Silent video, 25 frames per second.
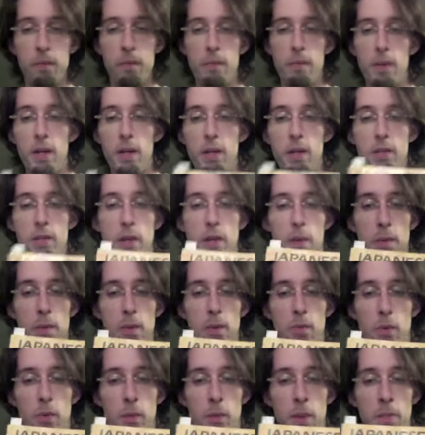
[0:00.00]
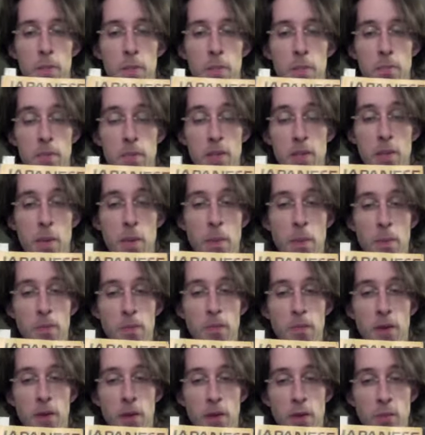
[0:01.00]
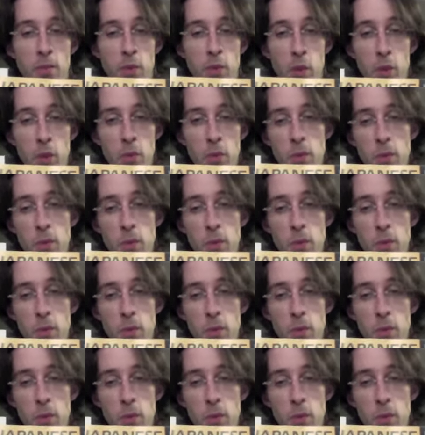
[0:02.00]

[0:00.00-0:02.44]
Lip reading: Japanese for Busy People Volume 2.